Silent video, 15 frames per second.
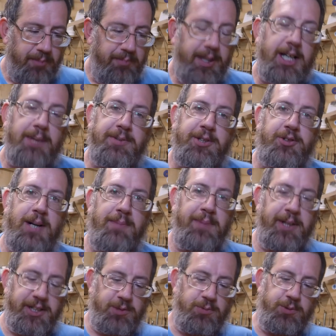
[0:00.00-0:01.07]
pick up a scrap
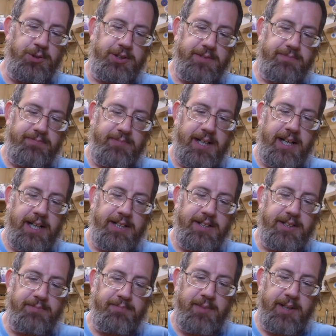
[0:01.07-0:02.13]
piece of wood
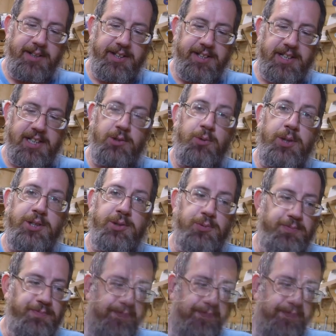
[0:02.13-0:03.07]
and made this little whistle.